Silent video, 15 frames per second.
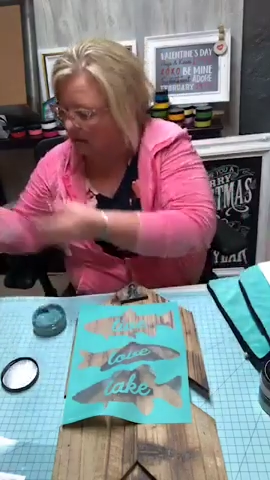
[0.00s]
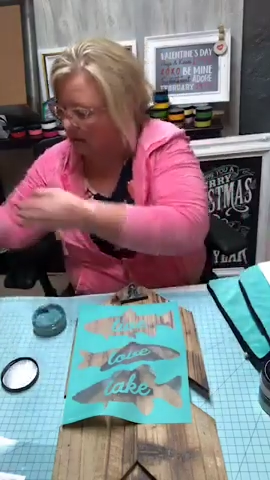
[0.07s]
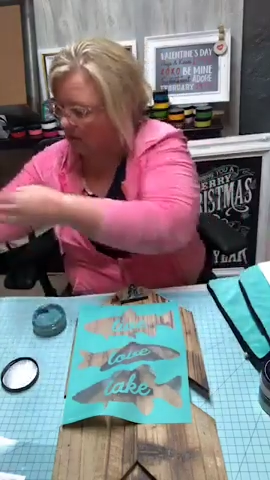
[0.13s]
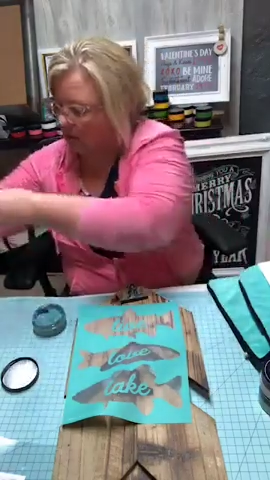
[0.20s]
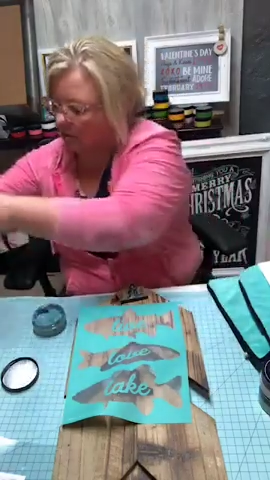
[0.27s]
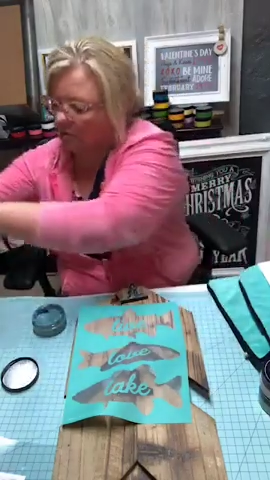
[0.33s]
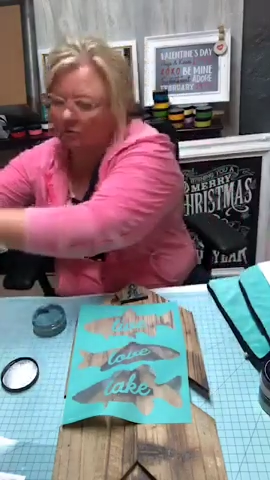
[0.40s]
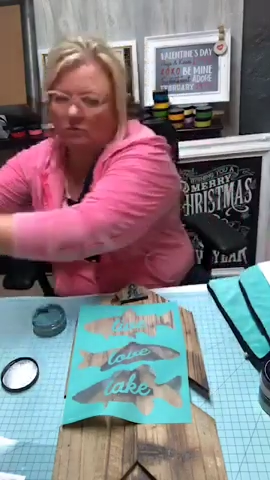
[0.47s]

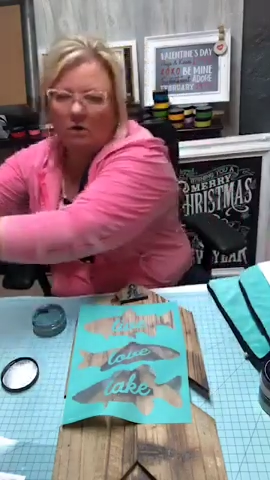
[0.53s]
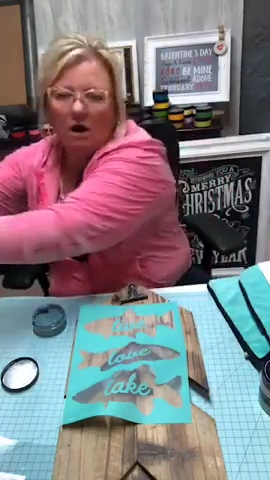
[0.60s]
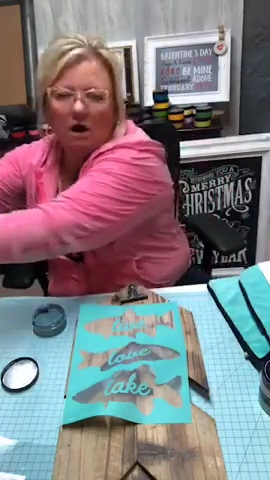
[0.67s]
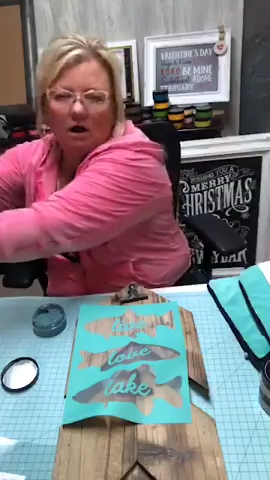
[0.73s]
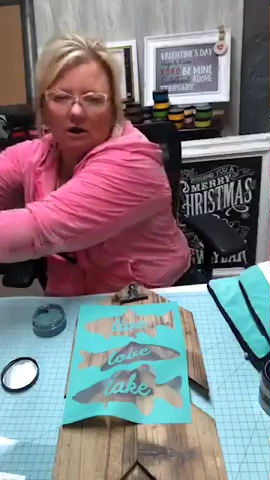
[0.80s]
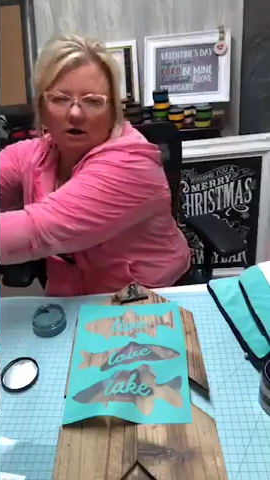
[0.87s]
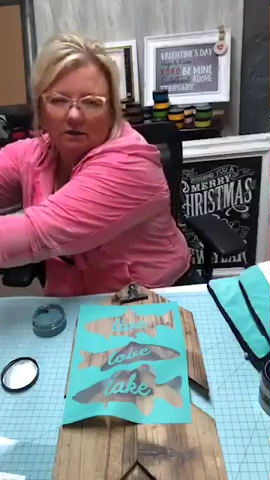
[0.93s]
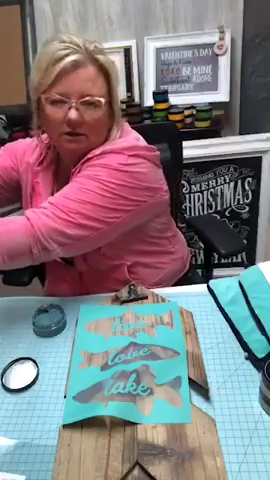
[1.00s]
oh,
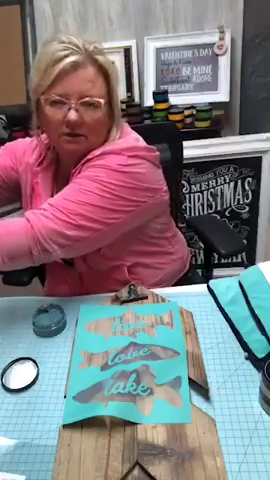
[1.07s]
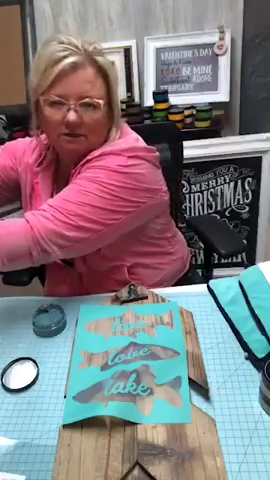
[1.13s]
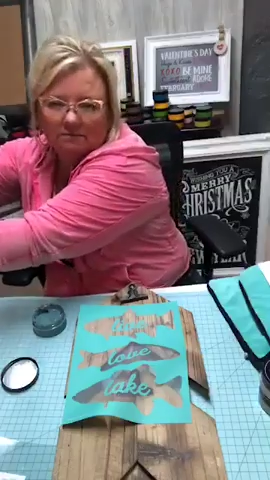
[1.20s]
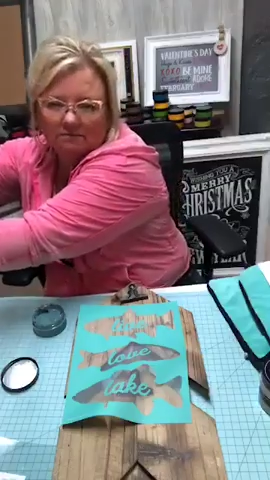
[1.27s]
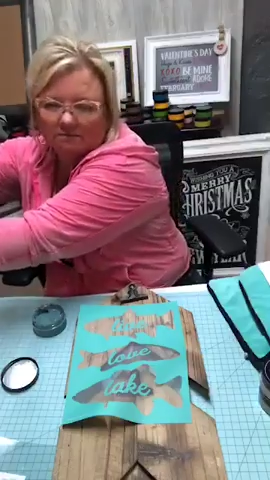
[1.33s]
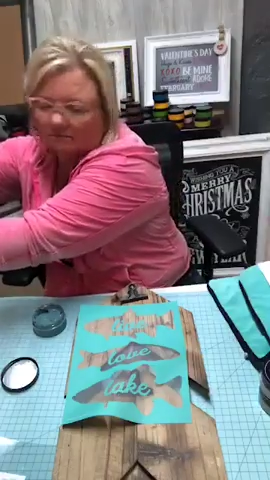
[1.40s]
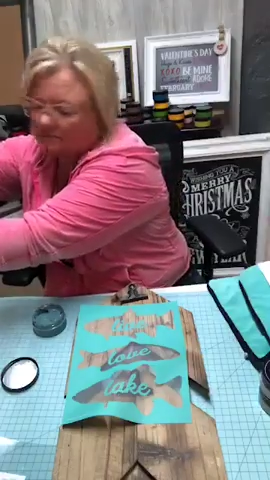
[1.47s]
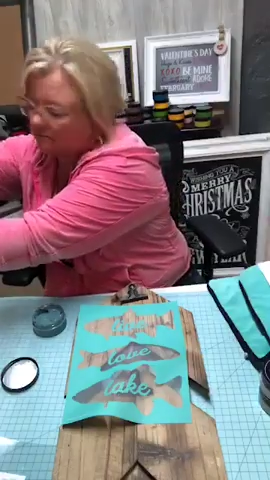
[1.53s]
hard,
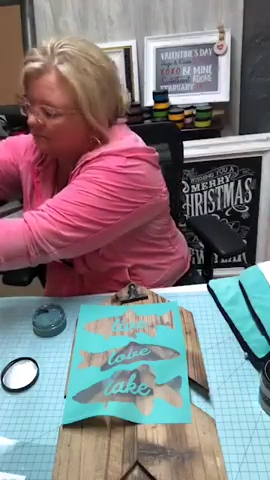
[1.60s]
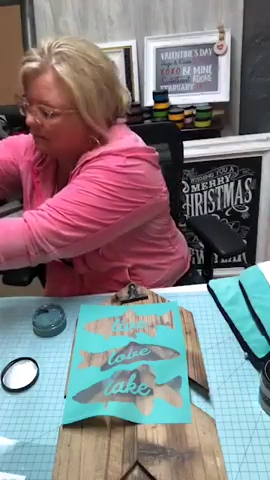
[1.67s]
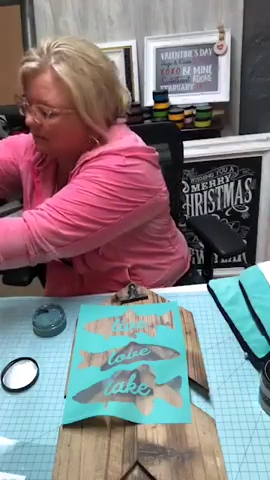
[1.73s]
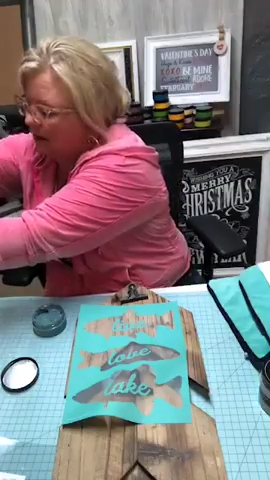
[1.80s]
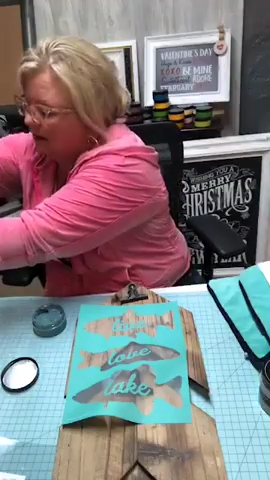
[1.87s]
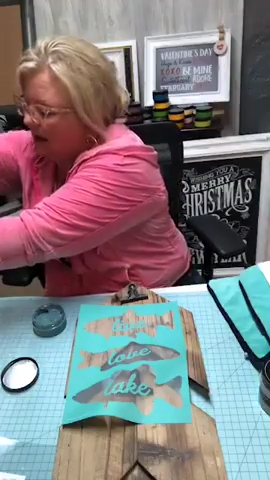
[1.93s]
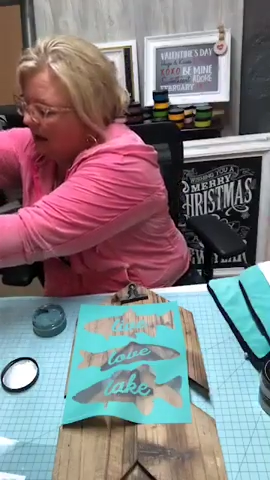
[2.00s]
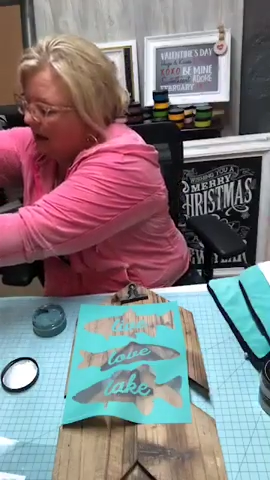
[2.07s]

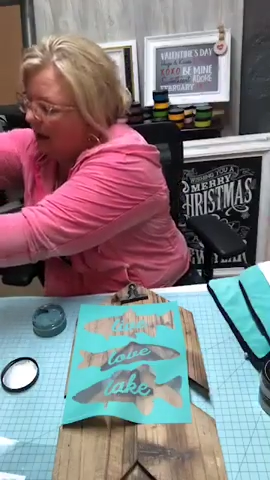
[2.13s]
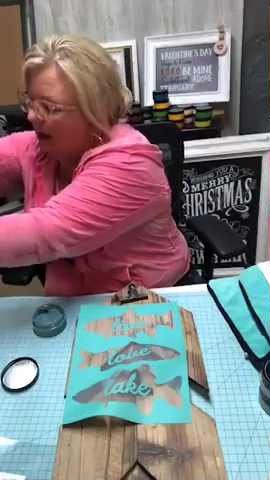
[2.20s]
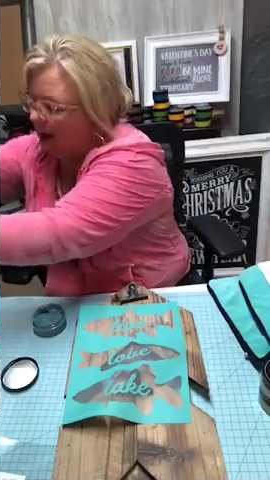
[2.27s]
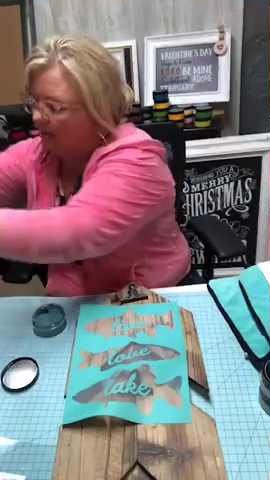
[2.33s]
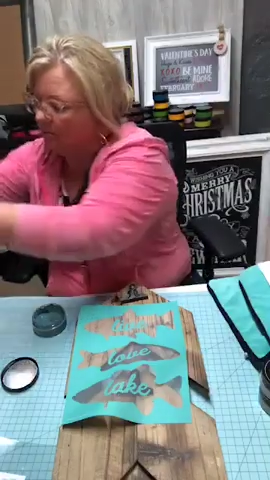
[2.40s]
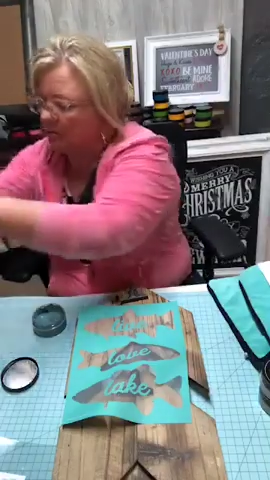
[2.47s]
I